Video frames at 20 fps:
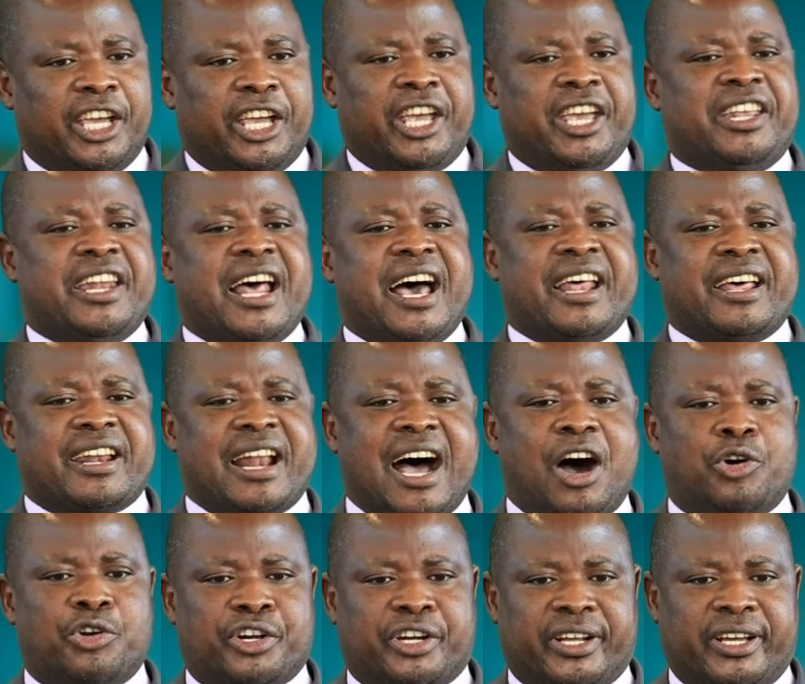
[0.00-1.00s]
in and
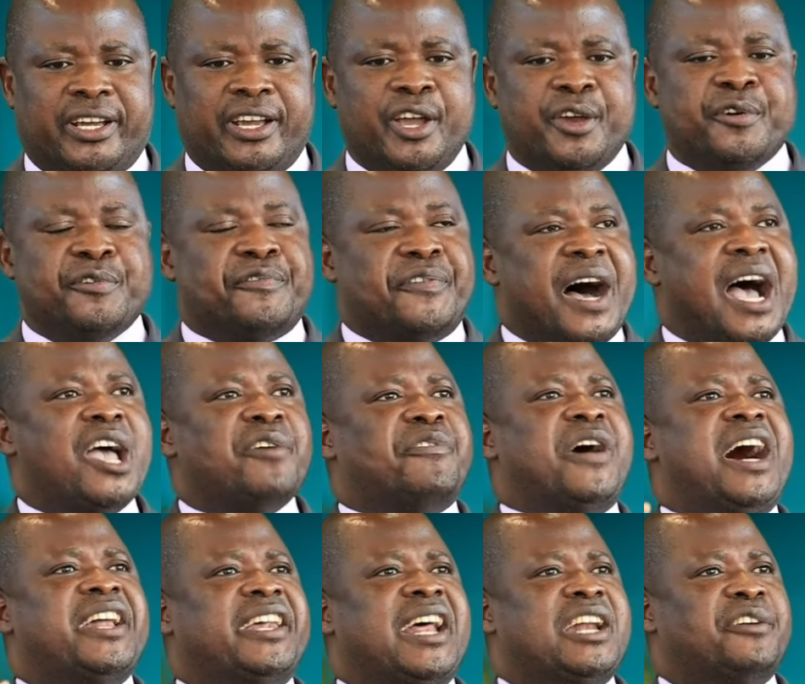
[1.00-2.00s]
around
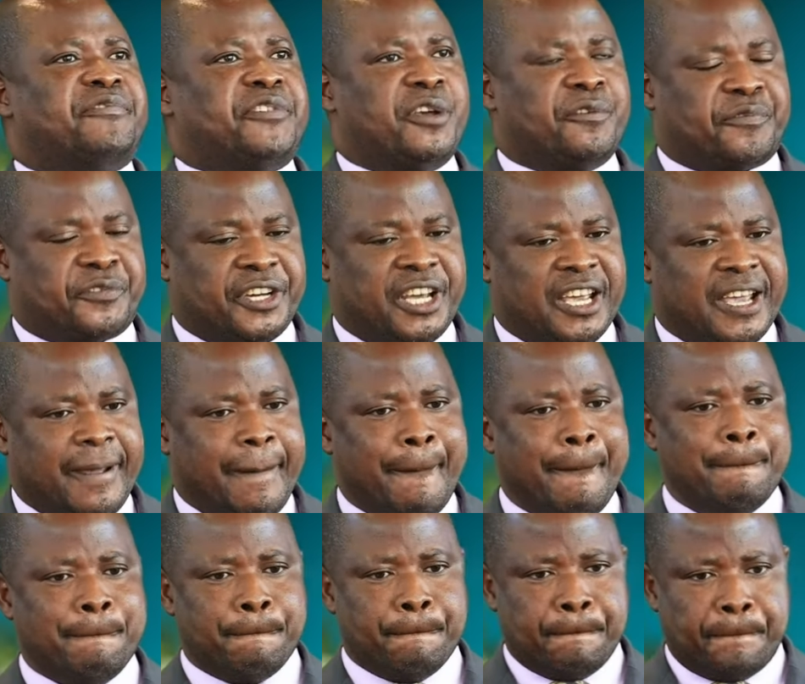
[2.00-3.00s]

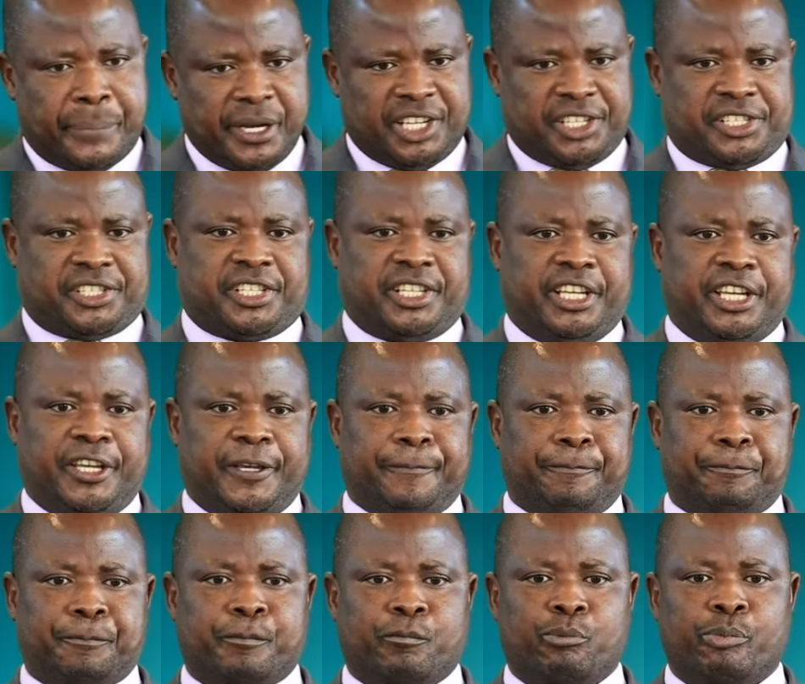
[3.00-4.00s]
550
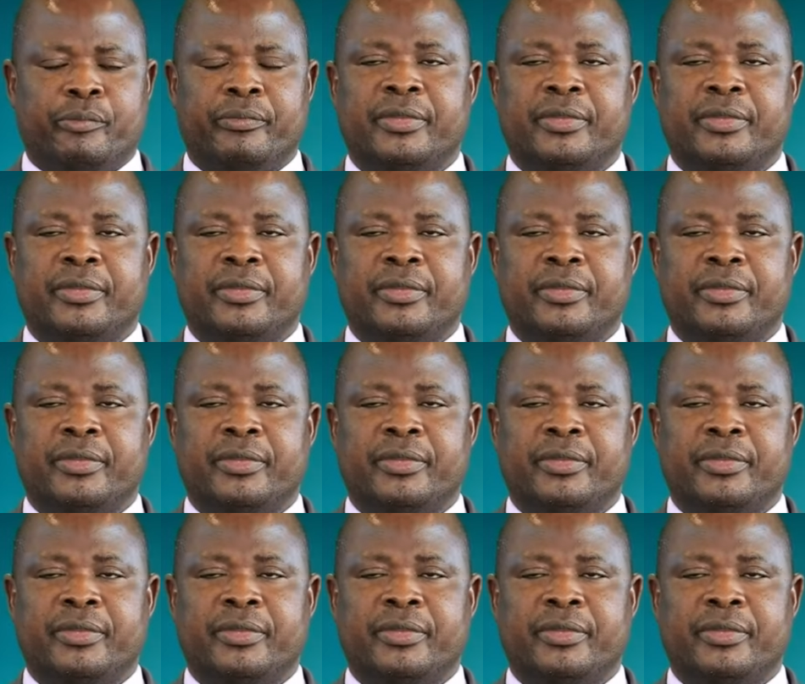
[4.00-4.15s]
BC.